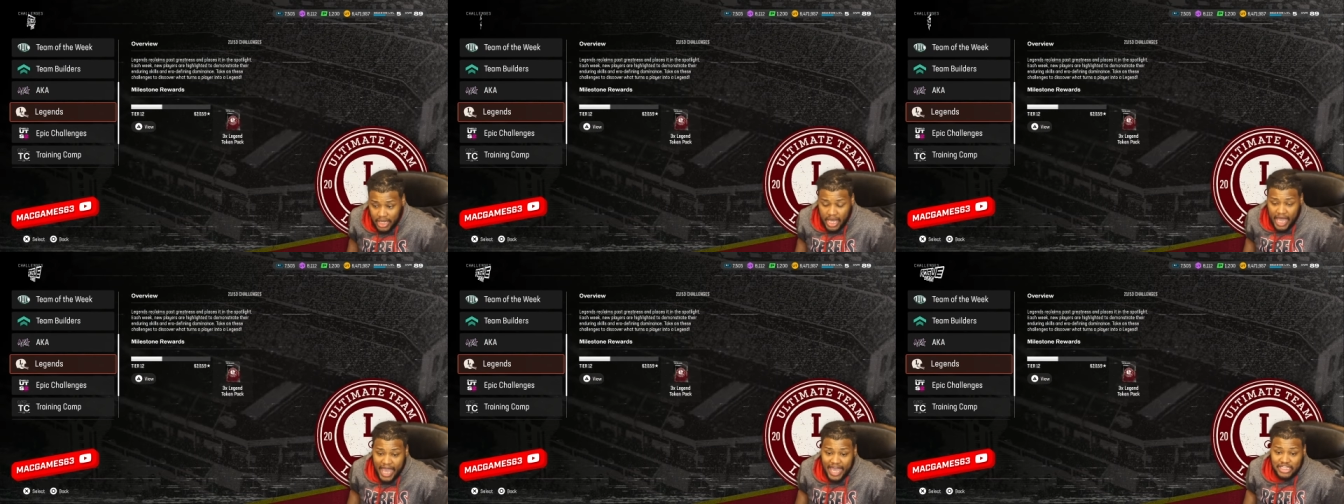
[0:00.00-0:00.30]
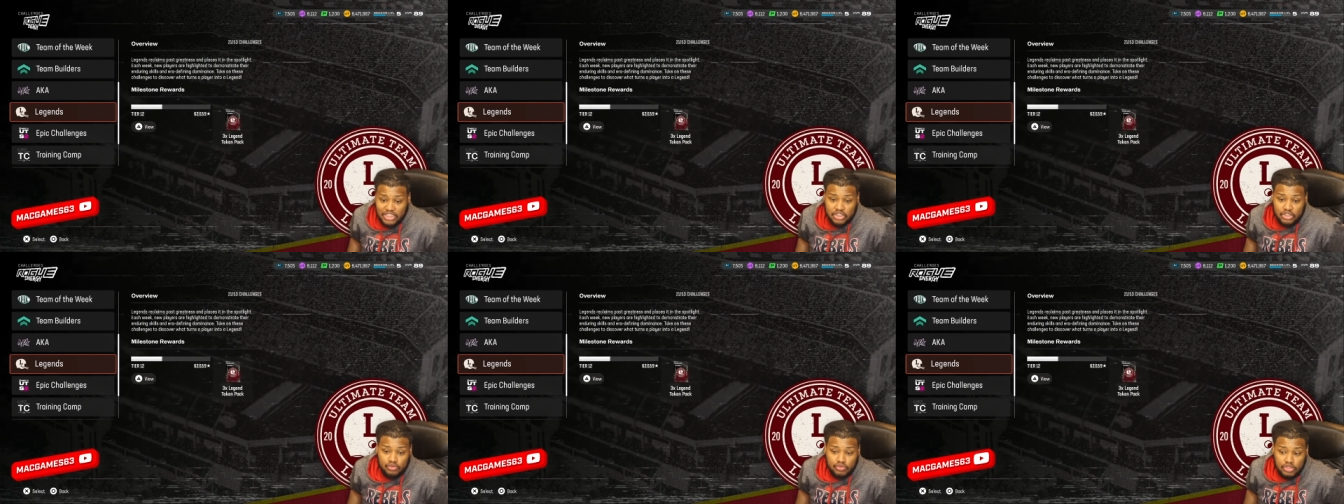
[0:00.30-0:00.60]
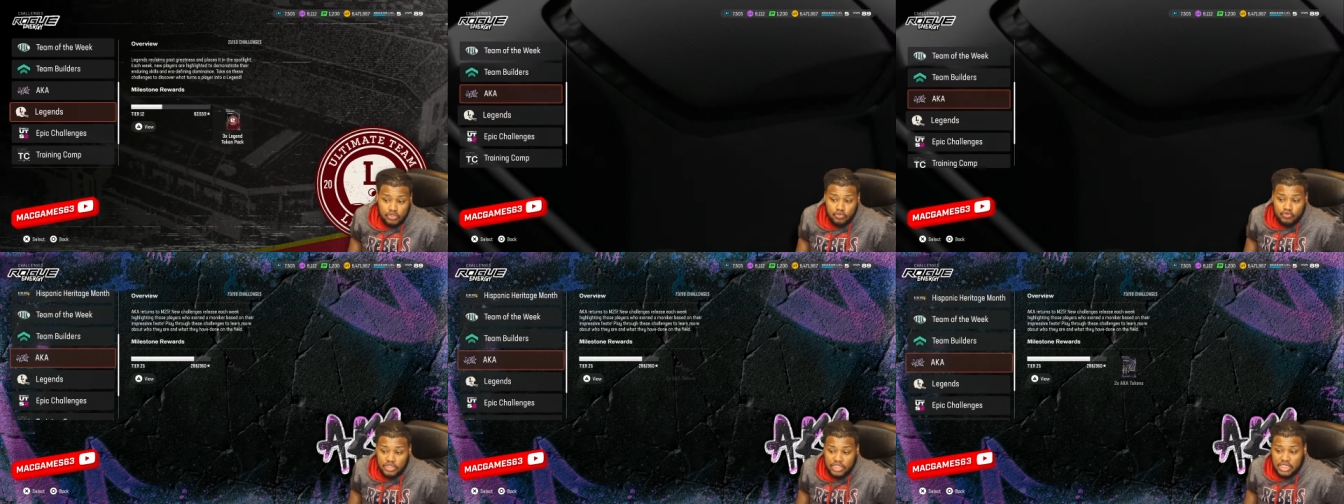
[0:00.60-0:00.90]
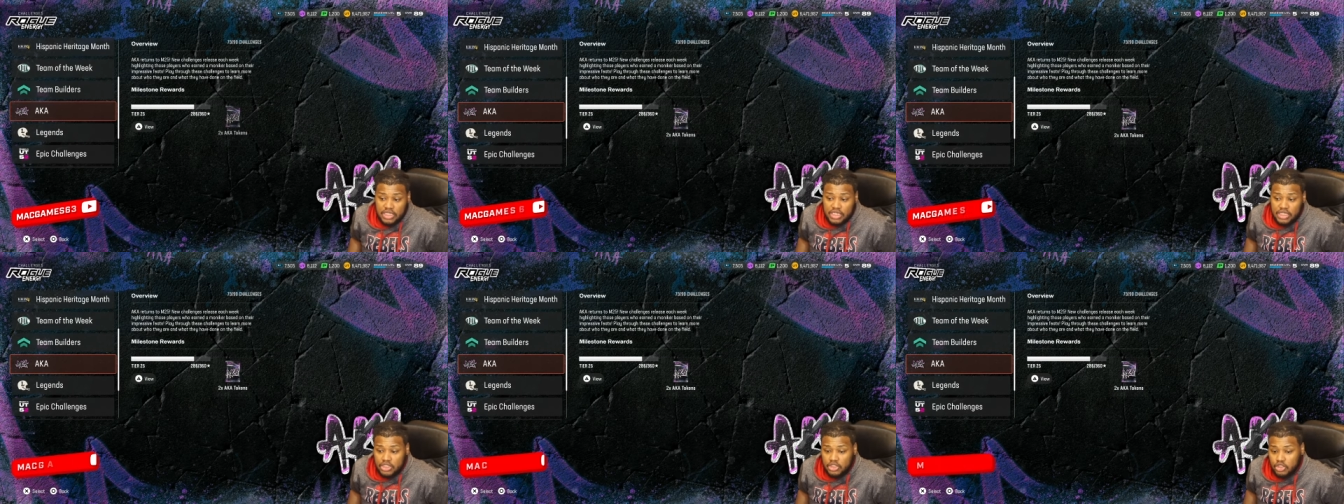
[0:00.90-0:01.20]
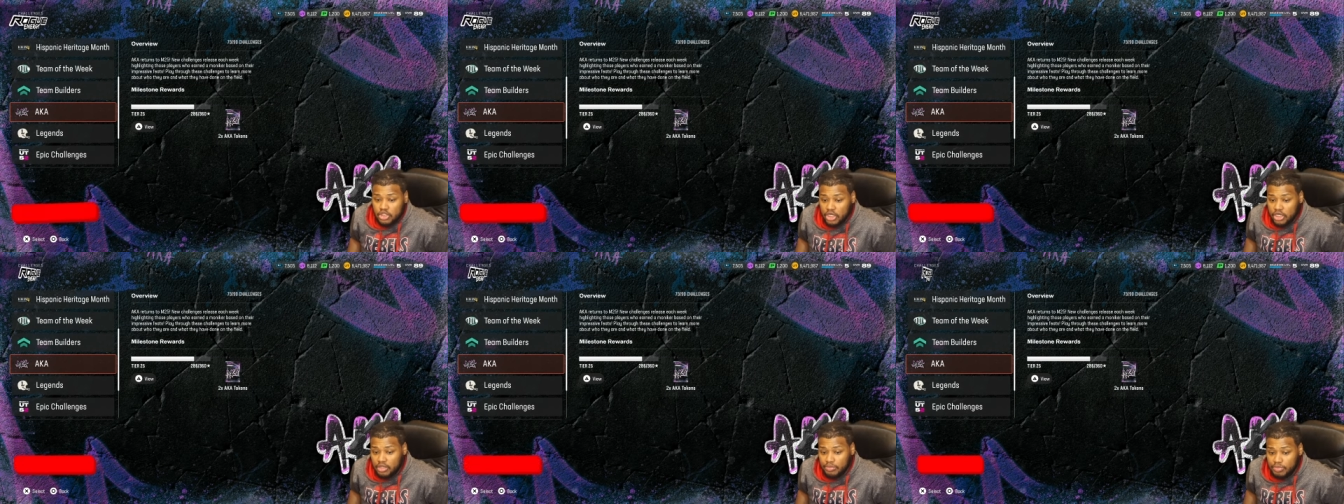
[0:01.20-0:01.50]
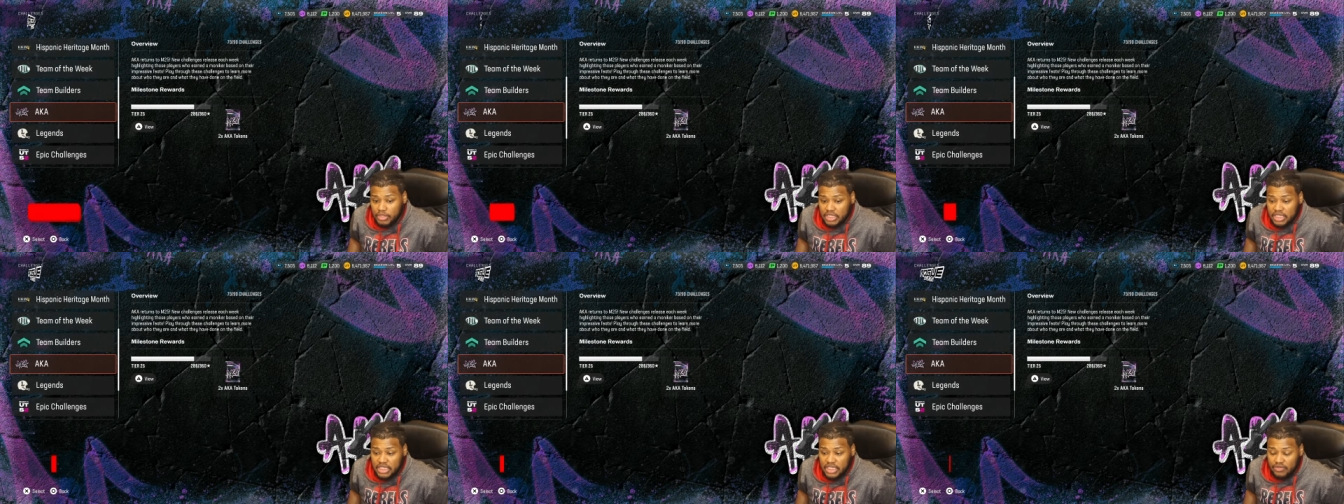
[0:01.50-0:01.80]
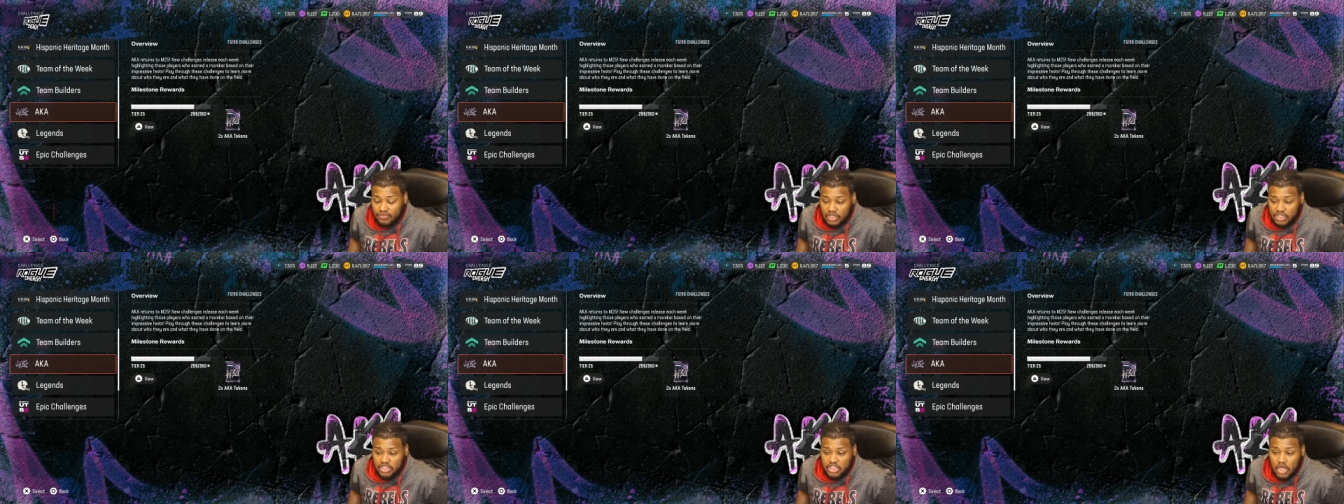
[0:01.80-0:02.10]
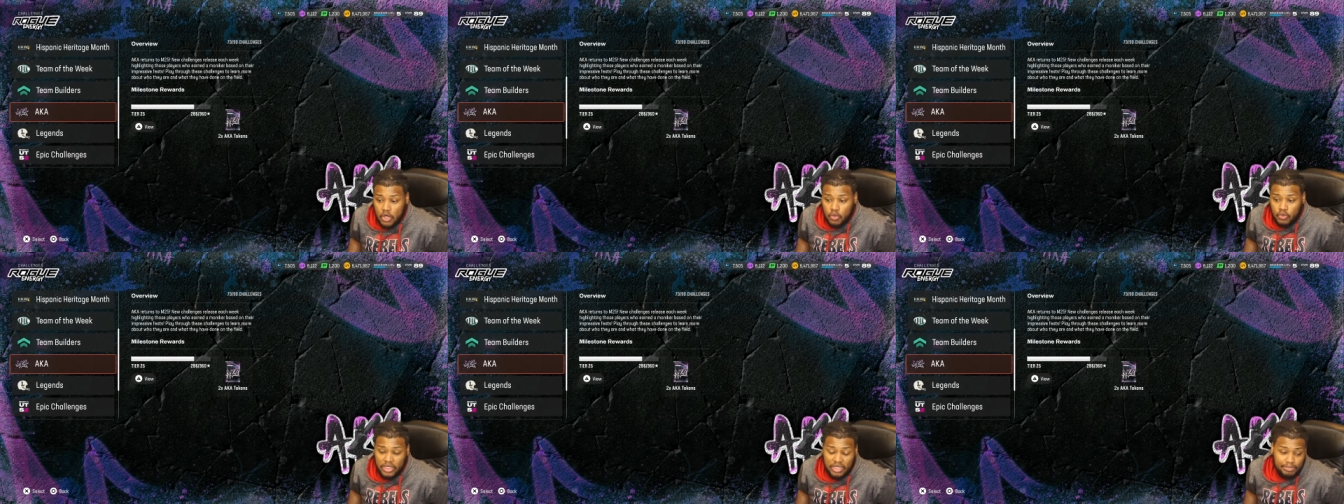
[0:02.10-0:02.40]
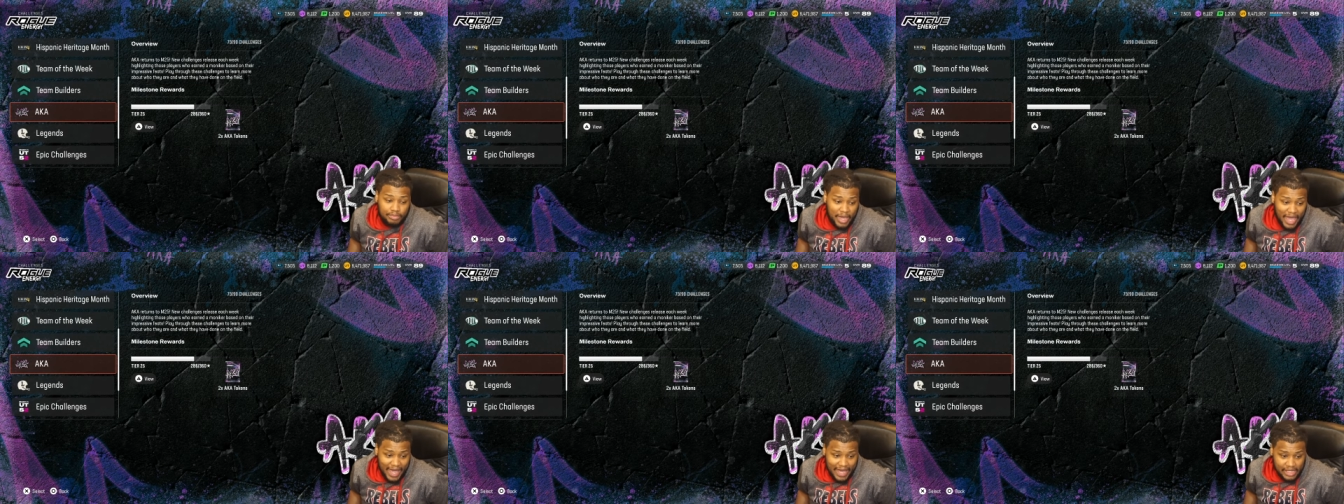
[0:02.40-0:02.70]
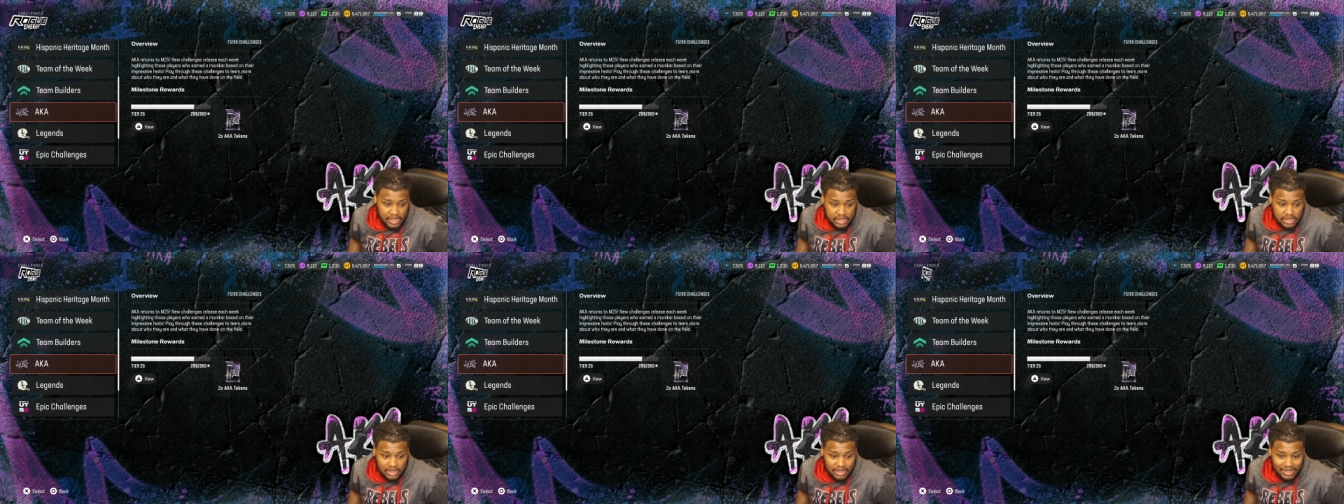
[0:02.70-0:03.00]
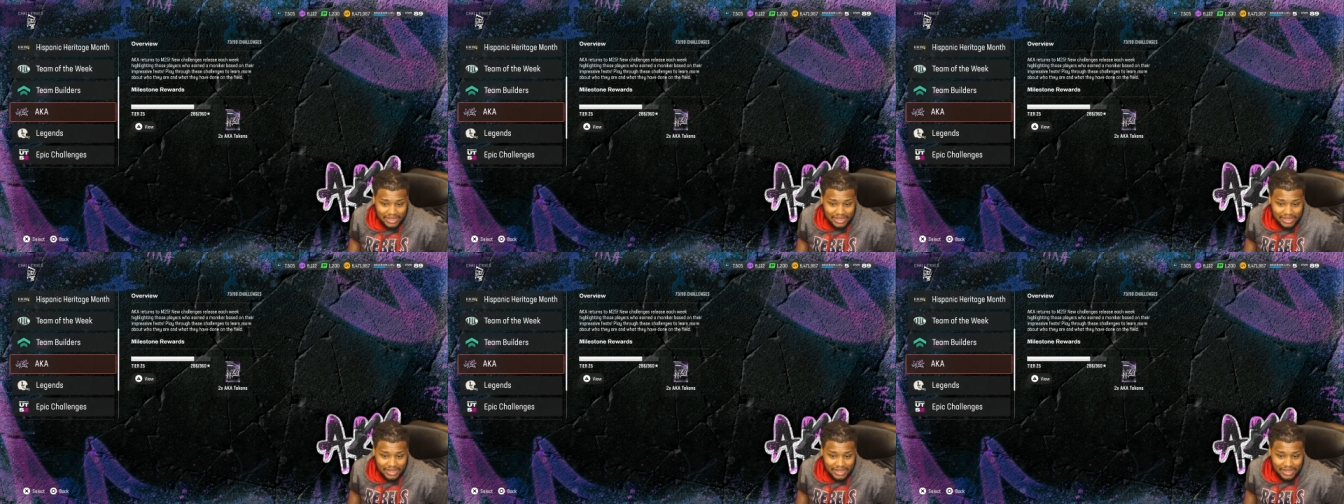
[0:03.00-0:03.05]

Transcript: As you do these, you're going to be given token packs.